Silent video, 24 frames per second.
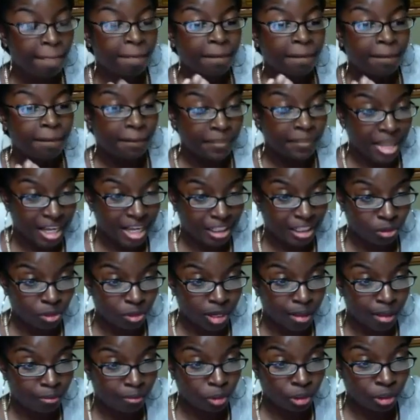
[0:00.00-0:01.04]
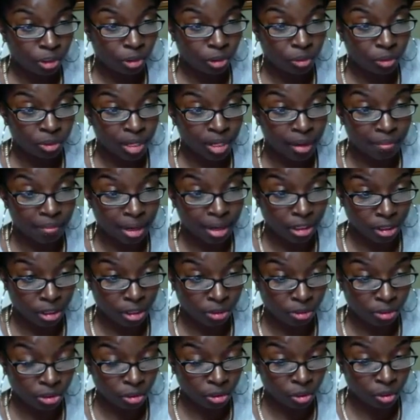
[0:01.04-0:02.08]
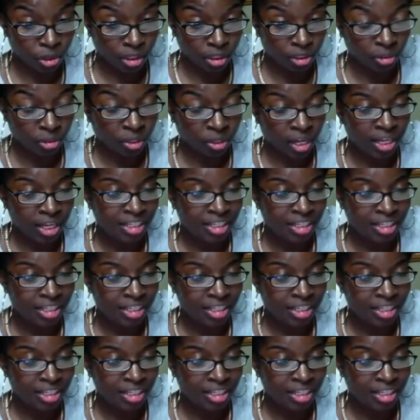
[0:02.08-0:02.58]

That's what I'm going to create my notes on, okay?